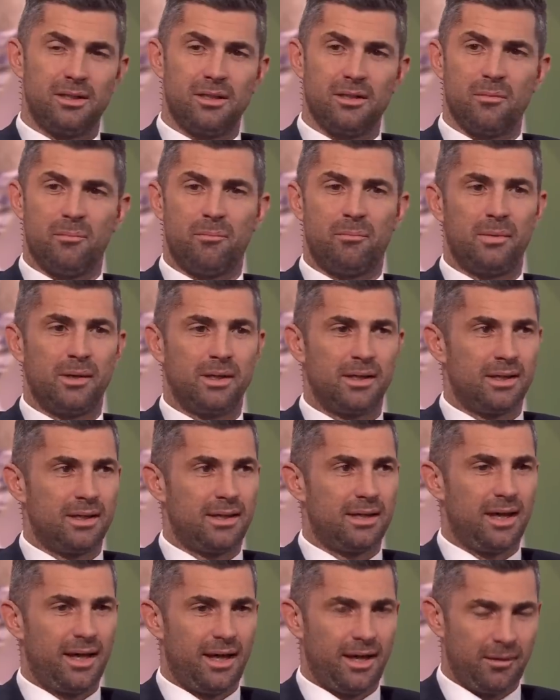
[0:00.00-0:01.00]
in the
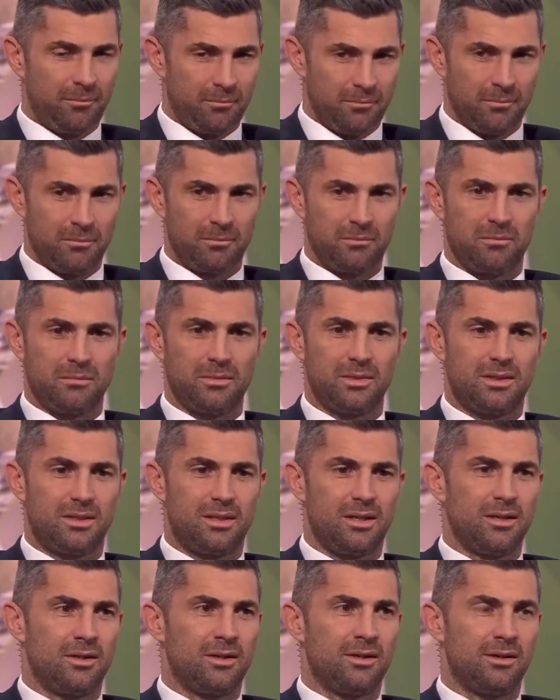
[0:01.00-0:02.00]
big game,
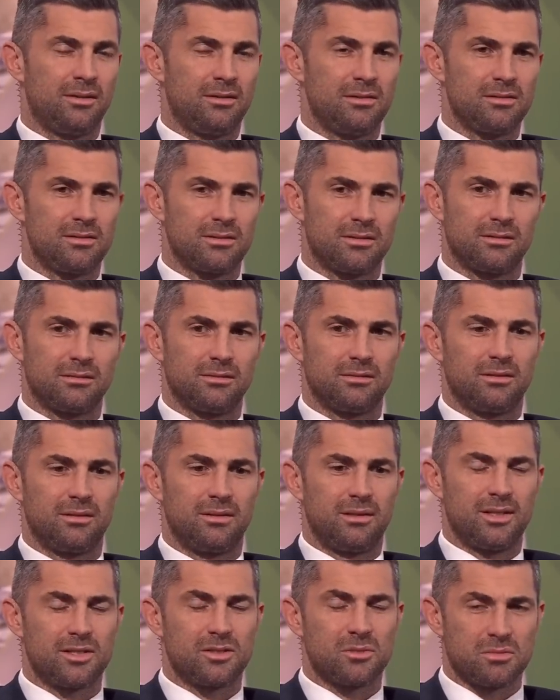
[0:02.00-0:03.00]

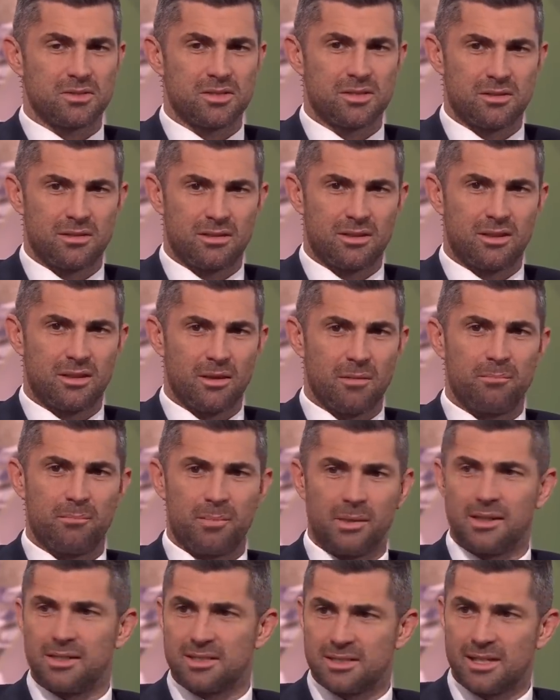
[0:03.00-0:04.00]
this was the
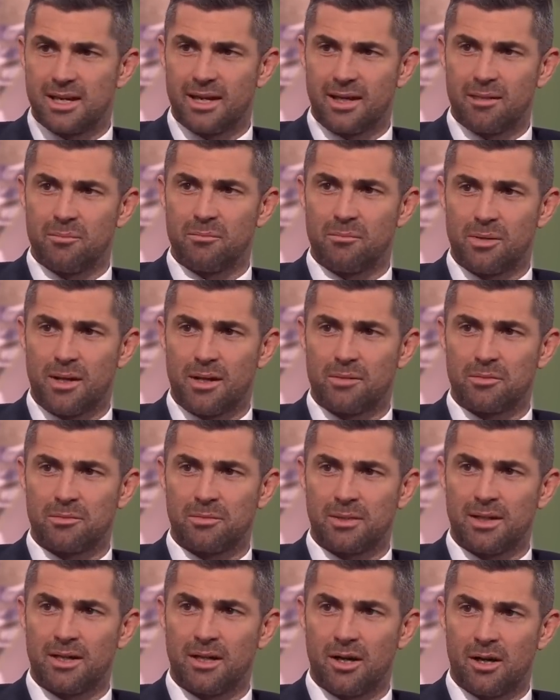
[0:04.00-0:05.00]
biggest game
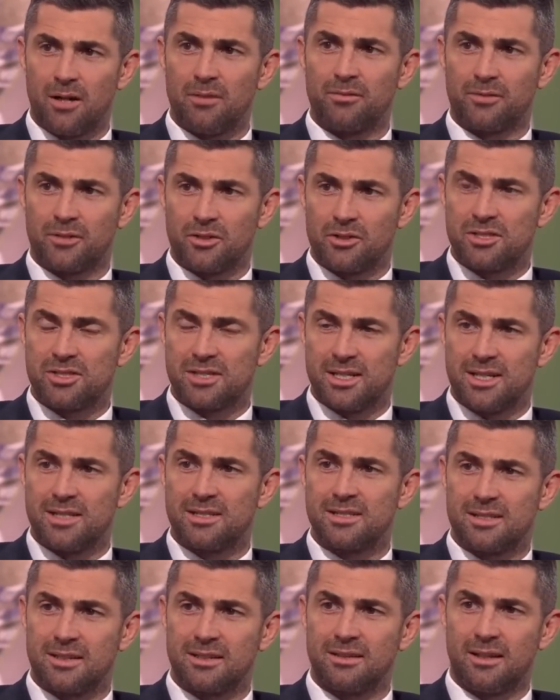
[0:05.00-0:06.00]
probably of their
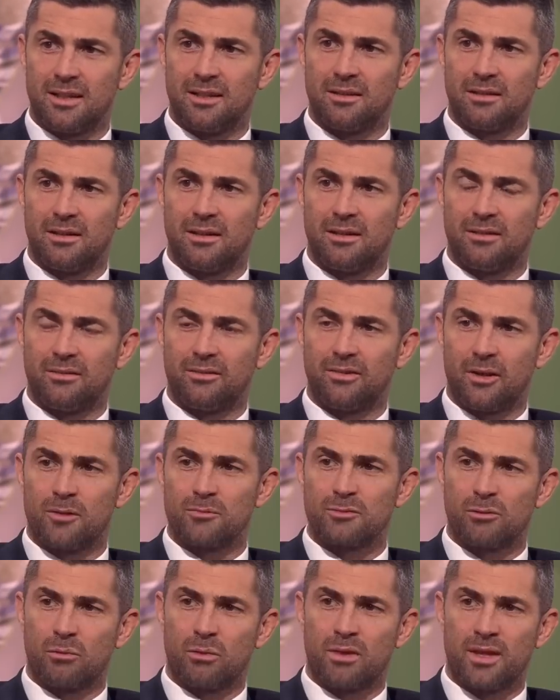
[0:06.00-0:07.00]
season in
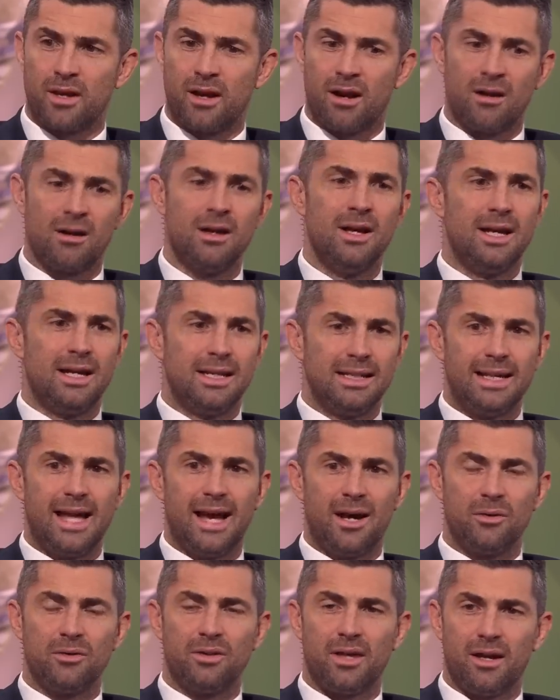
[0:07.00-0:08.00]
terms of where they are.
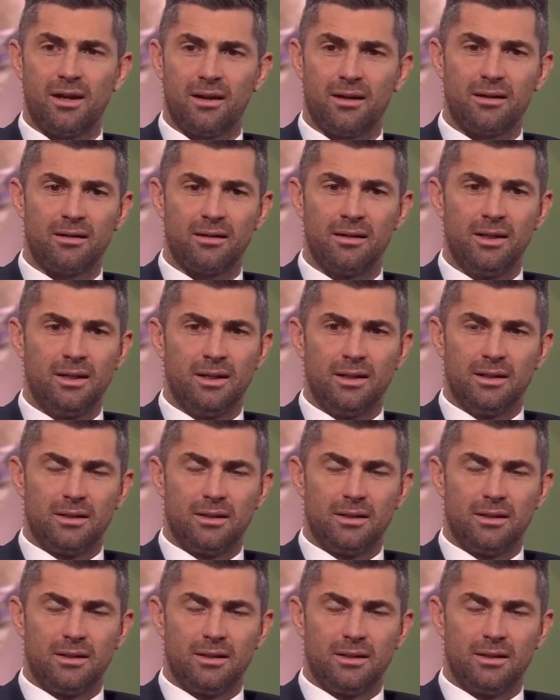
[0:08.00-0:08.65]
Now their